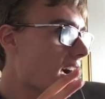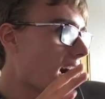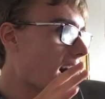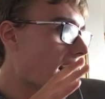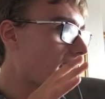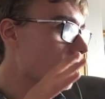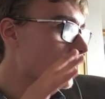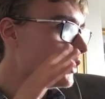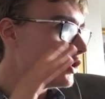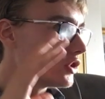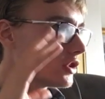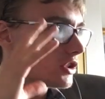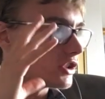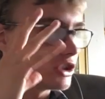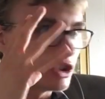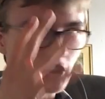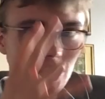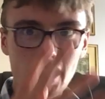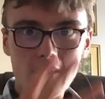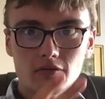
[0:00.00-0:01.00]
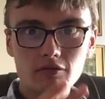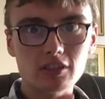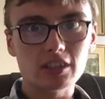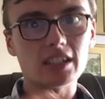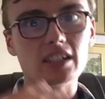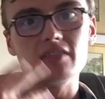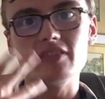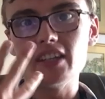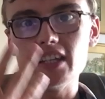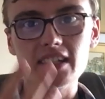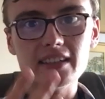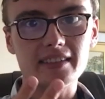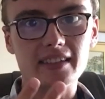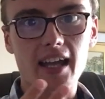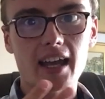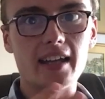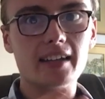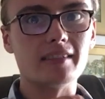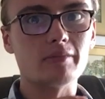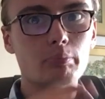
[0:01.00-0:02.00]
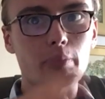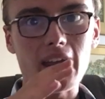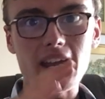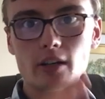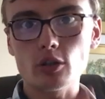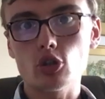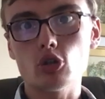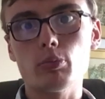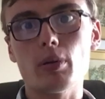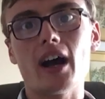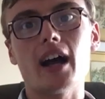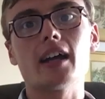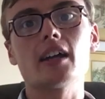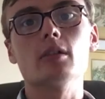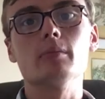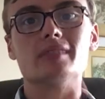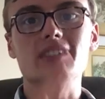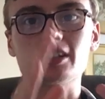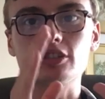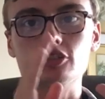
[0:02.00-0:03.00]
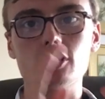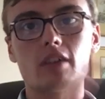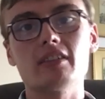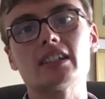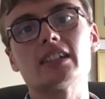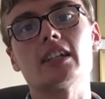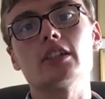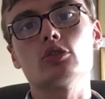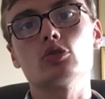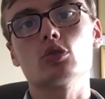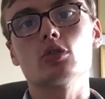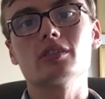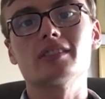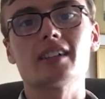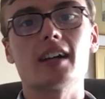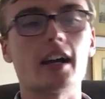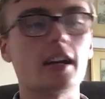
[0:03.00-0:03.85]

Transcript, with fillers: I just generally these days pick up items, I gravitate towards